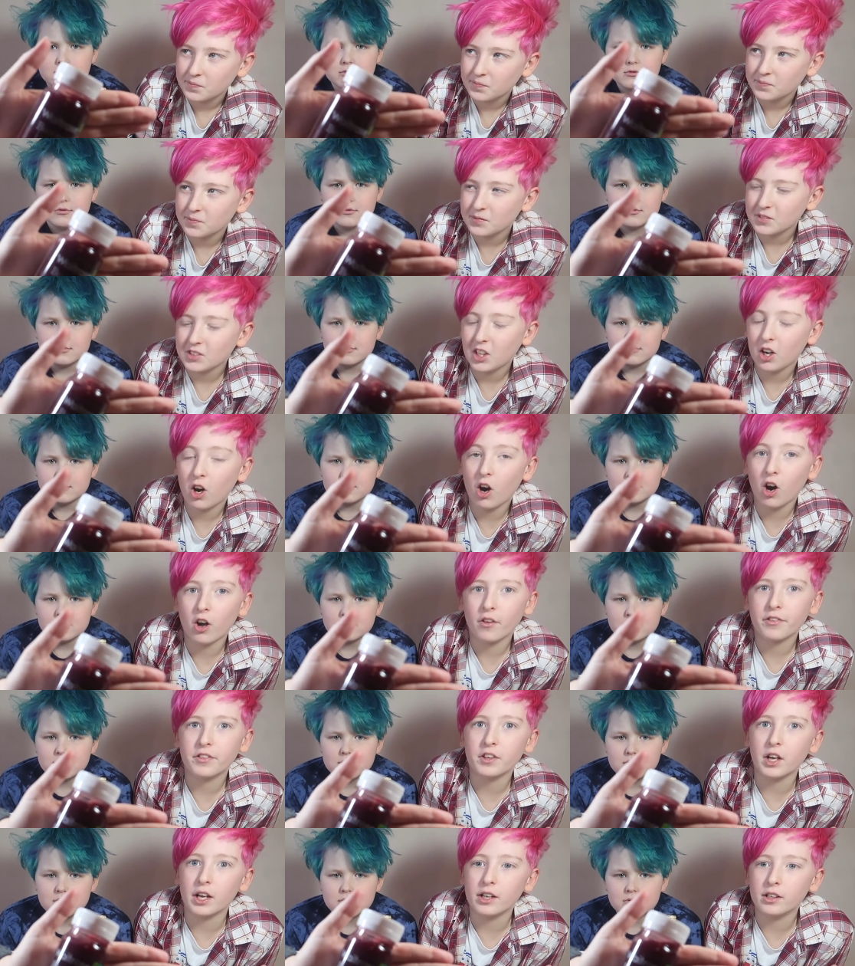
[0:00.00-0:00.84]
Speaker 1: shot. The
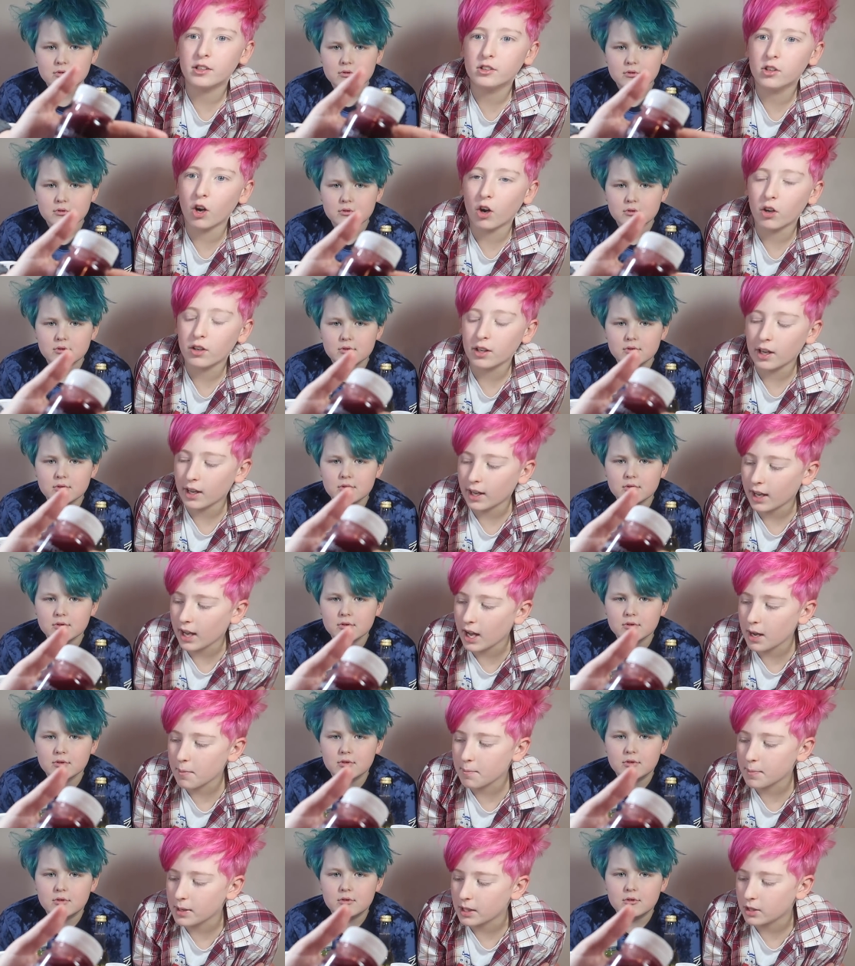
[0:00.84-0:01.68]
beetroot oh, thank God,
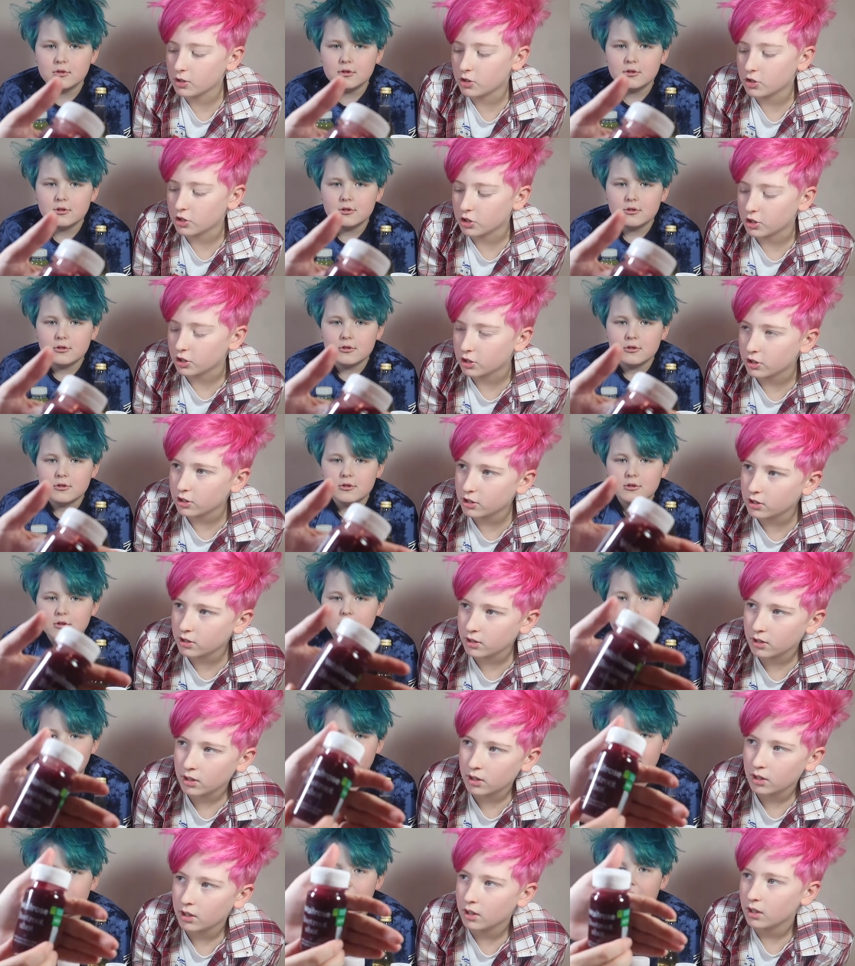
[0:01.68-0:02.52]
shot. I hate beetroot.
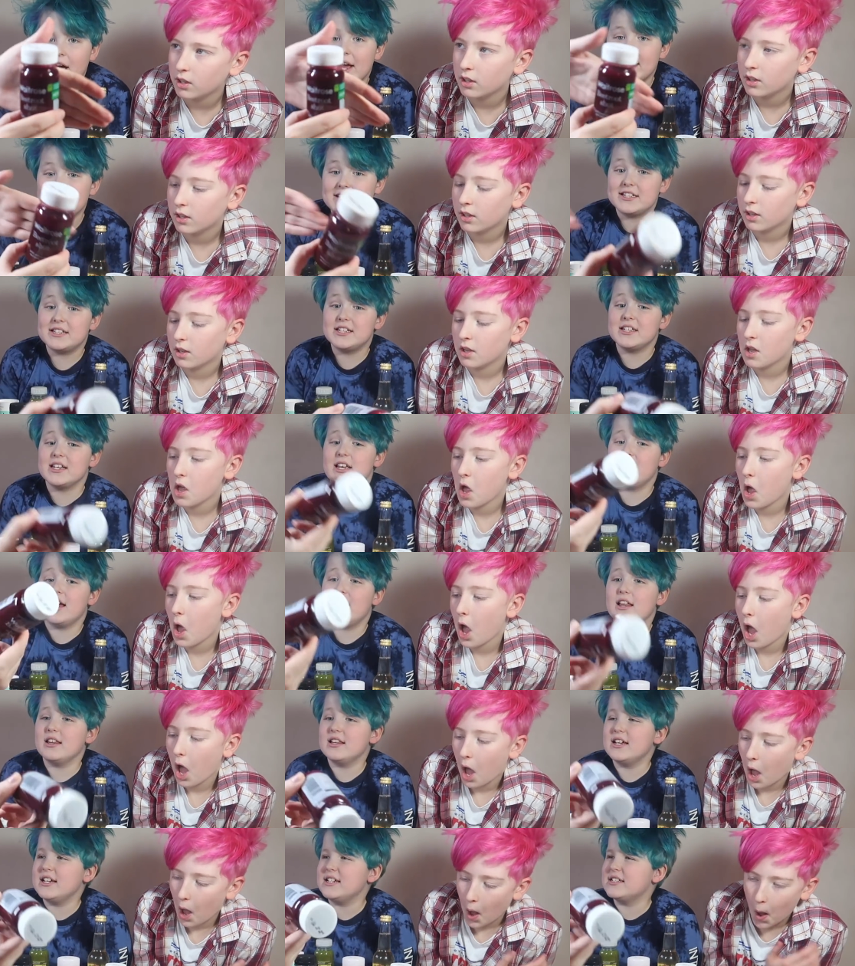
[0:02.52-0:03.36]
But I'm not a
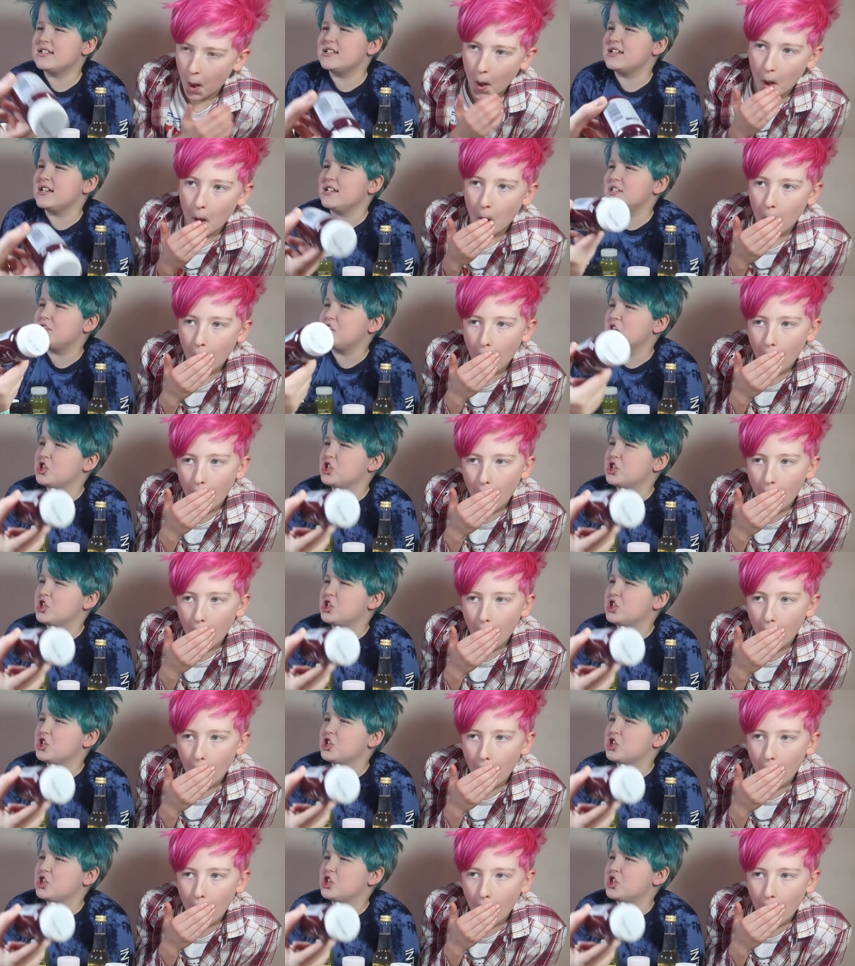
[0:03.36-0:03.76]
massive at least fan it's